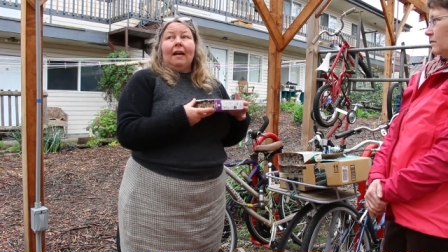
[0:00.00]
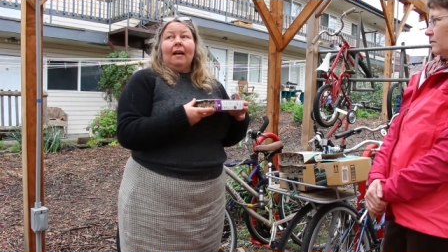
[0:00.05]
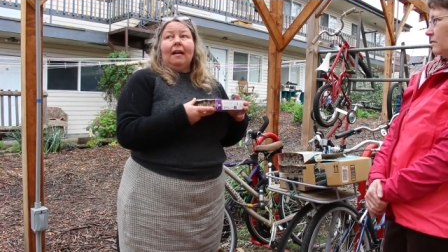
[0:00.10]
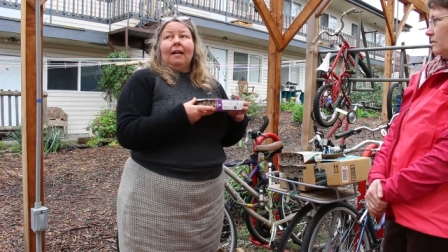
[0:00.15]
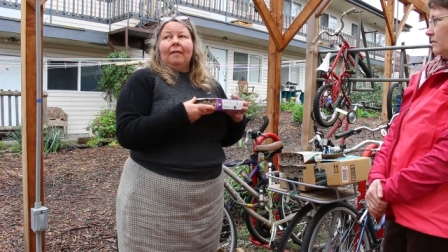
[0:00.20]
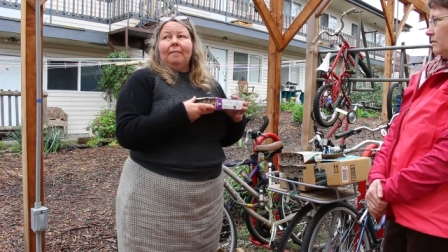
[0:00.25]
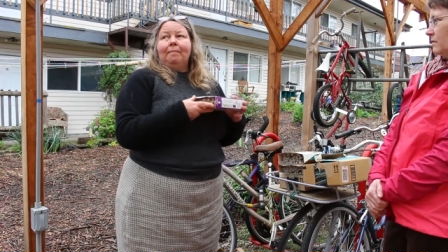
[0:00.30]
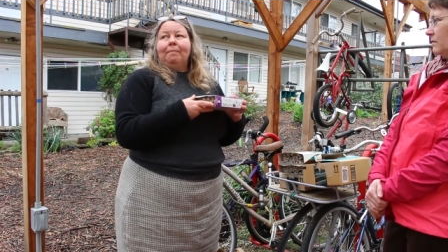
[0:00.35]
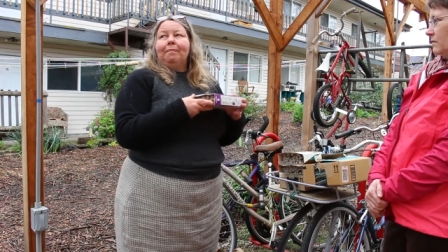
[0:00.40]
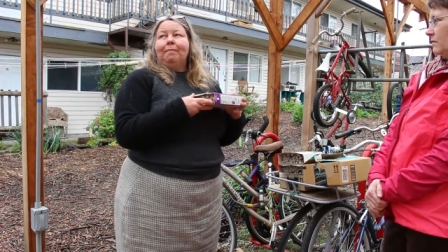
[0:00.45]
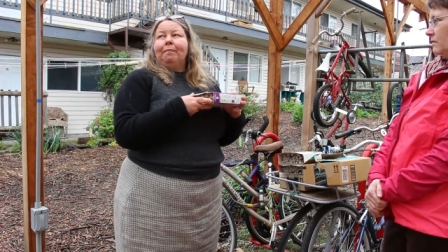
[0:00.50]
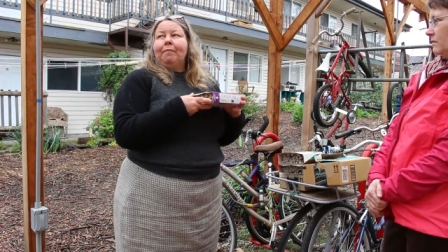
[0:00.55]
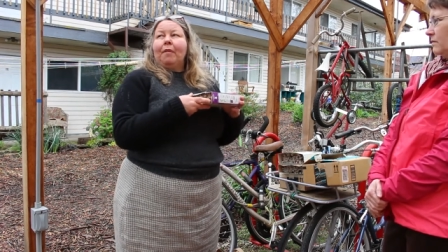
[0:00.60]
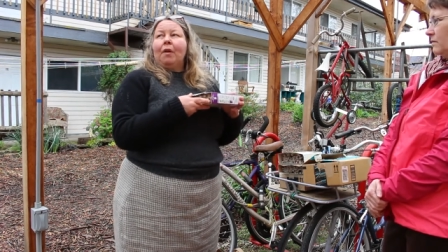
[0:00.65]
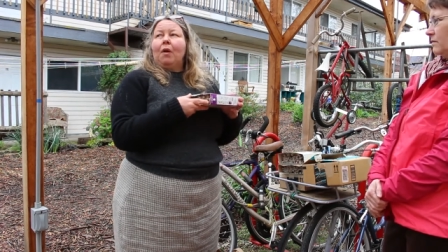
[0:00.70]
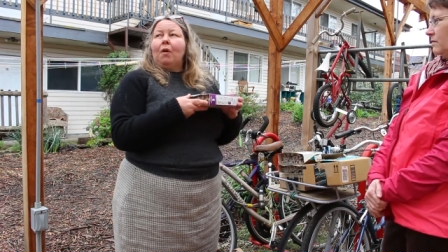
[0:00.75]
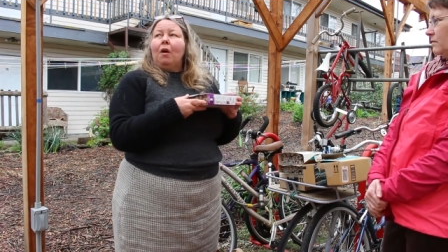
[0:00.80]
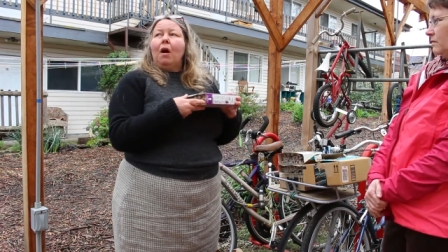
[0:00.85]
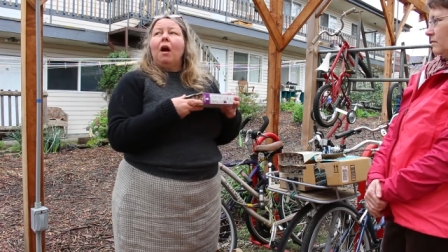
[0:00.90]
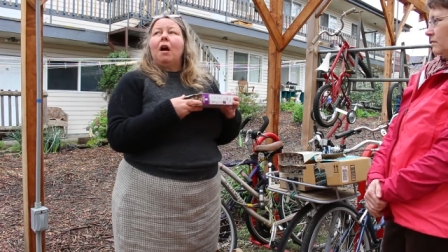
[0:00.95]
Um,
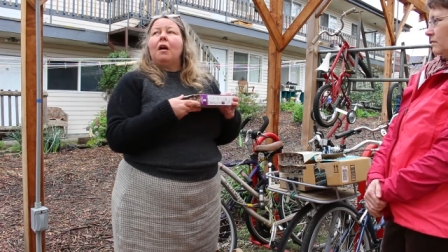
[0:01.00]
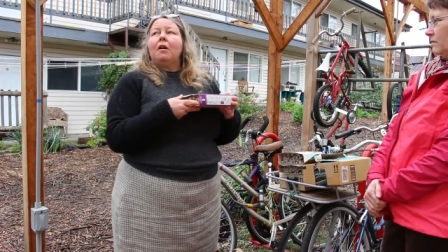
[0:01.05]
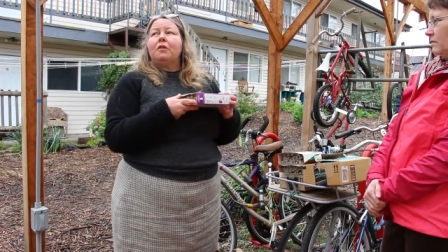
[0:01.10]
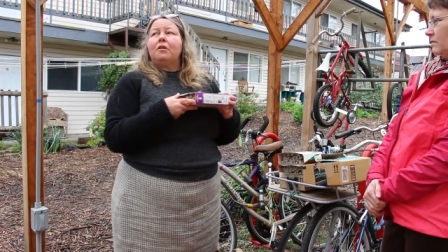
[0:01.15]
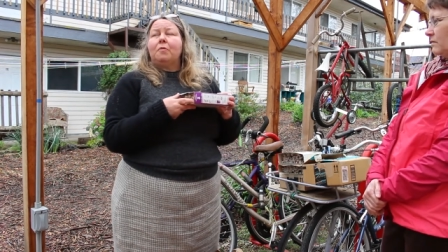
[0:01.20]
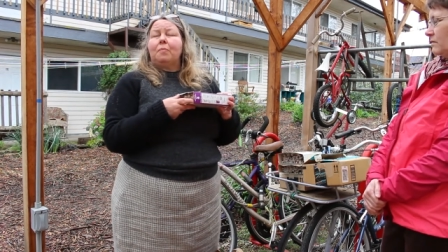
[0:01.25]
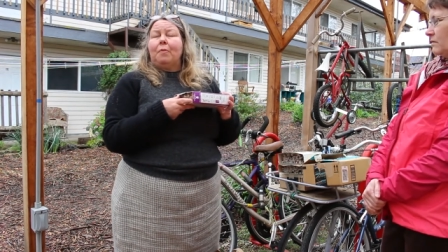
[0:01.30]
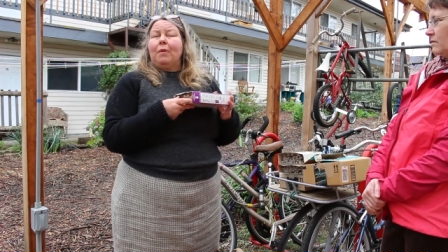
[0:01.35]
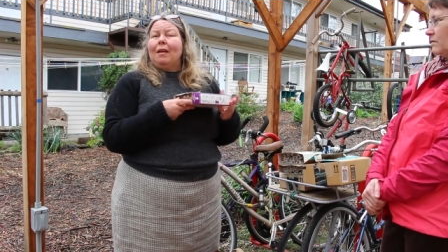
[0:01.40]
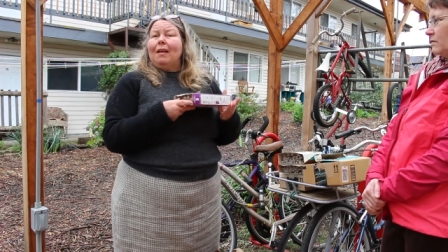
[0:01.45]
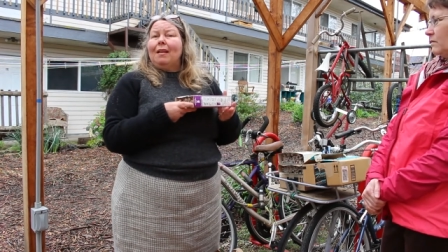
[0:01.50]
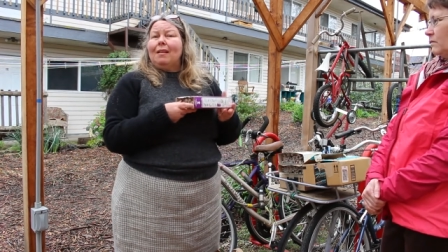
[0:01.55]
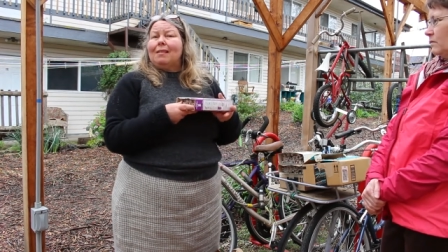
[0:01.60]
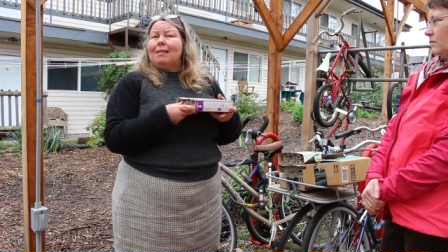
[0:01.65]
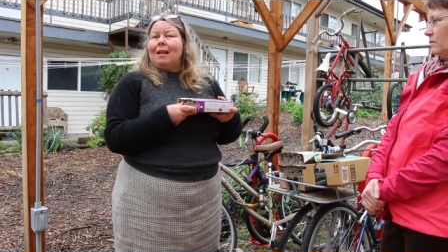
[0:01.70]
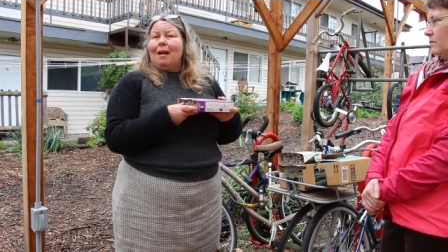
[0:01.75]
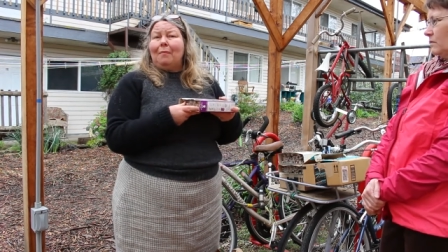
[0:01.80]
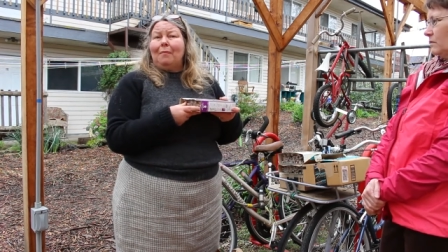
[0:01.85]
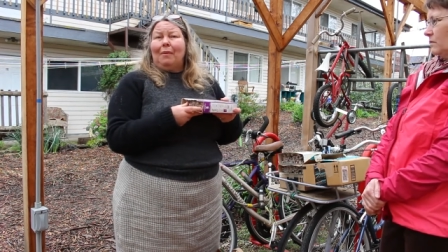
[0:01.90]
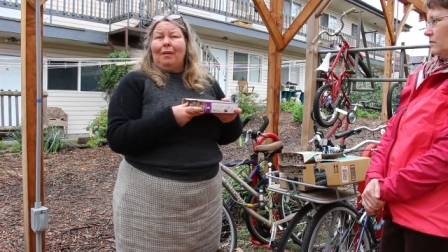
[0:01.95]
our spring has
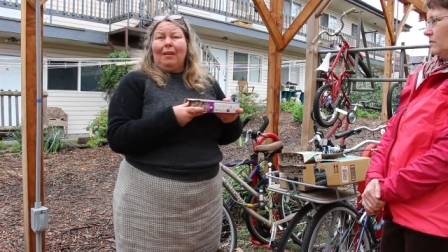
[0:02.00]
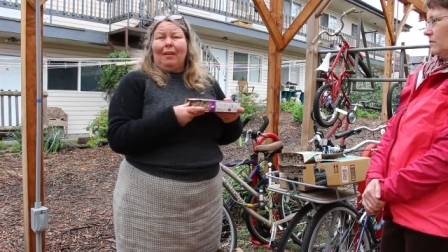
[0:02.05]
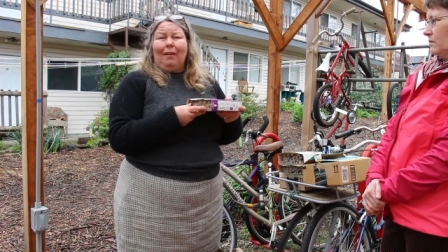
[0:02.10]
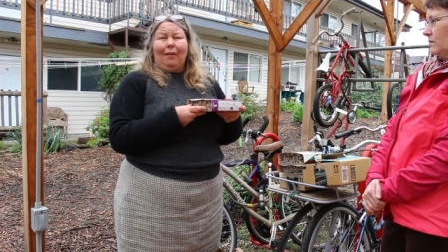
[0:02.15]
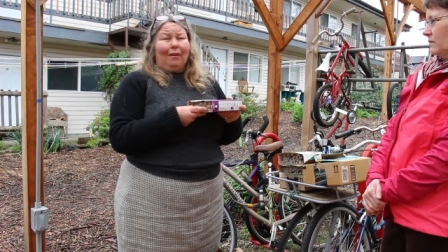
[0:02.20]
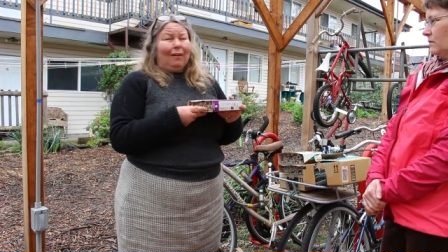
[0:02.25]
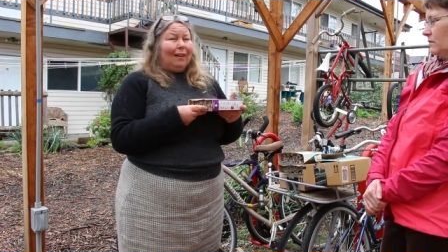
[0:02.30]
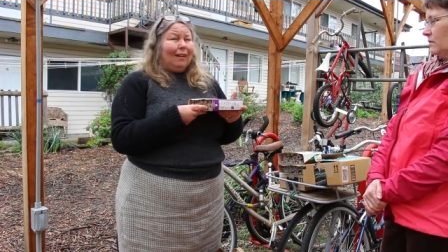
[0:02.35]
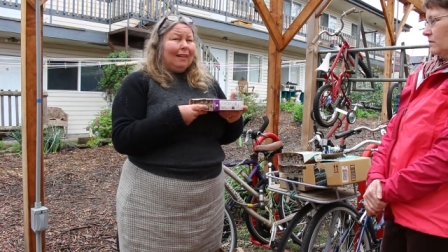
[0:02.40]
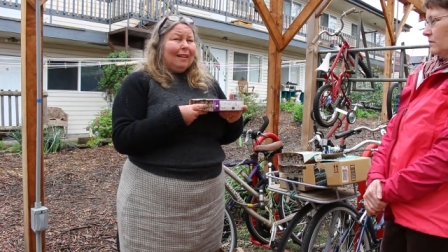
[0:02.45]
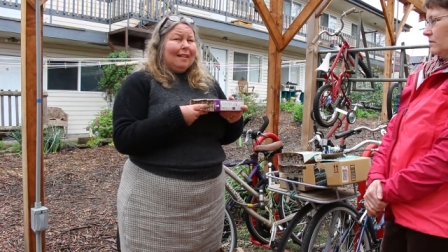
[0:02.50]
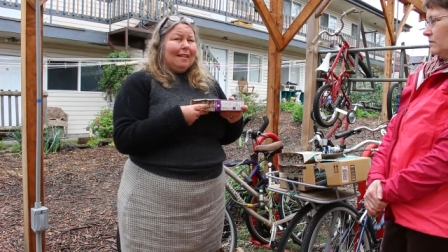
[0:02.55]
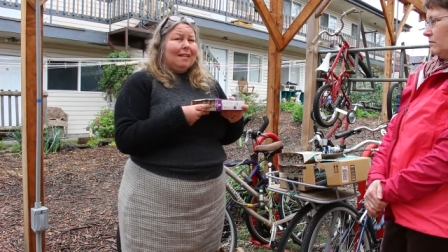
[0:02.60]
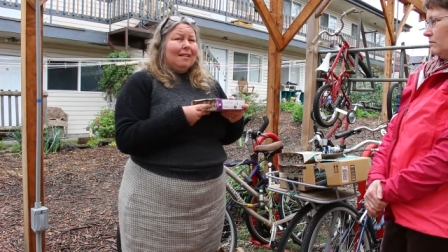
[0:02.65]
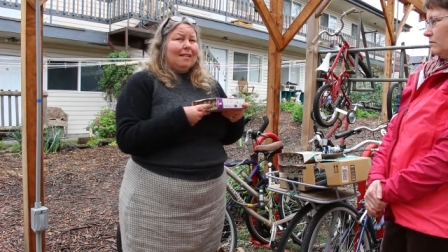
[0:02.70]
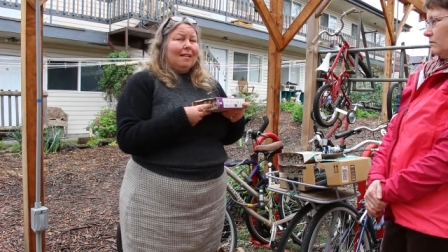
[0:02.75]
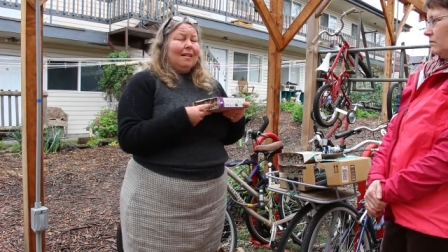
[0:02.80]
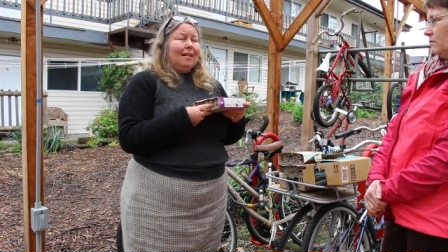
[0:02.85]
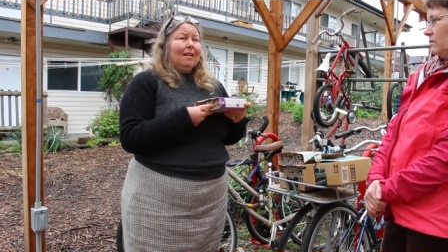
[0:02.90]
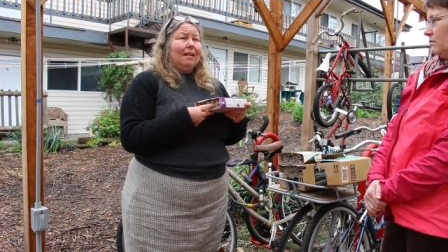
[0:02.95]
come really early
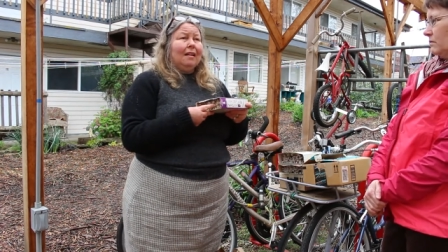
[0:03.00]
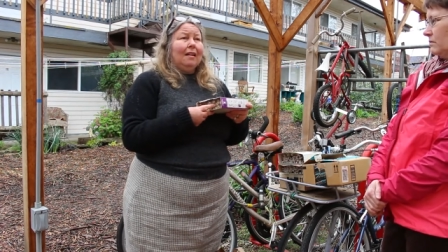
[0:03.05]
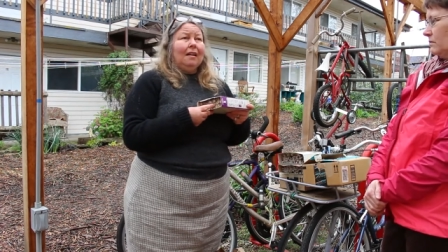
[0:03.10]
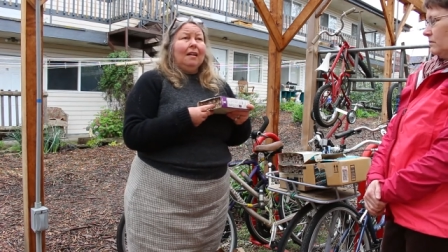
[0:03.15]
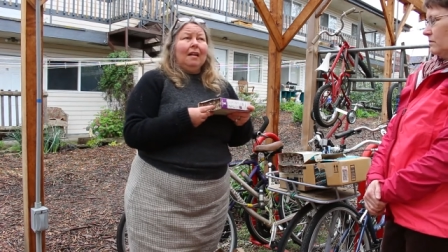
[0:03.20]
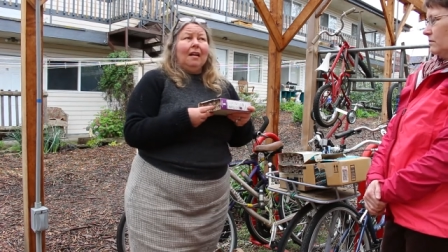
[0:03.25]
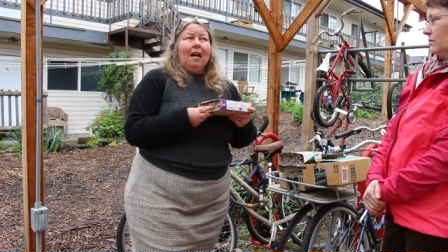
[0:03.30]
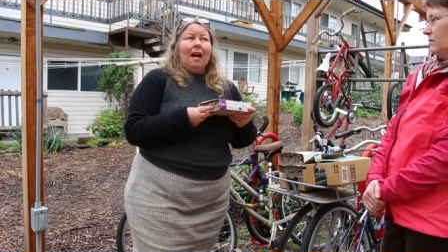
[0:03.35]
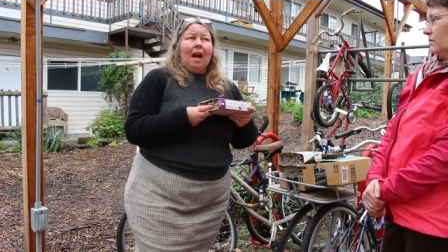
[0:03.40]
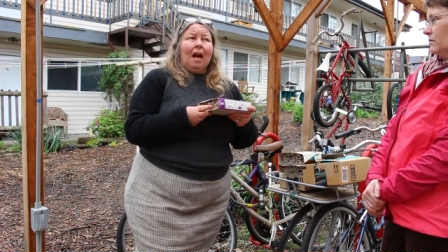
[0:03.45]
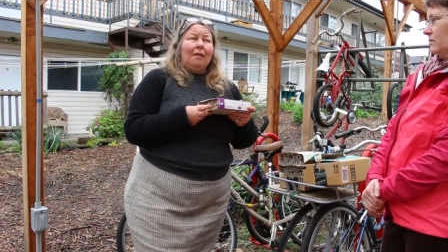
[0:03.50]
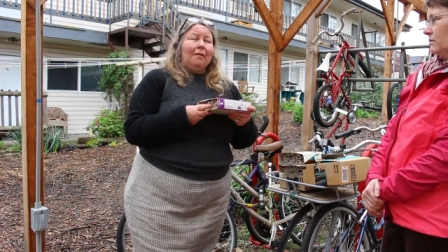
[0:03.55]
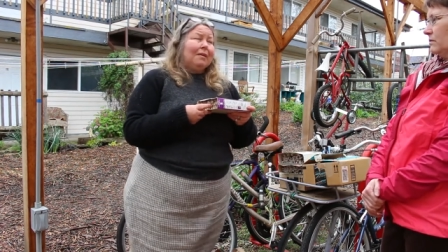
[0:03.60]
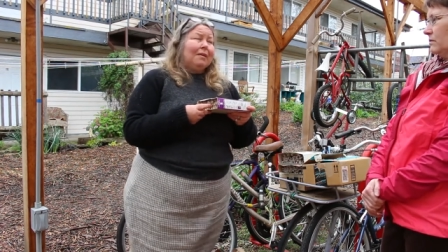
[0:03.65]
this year. I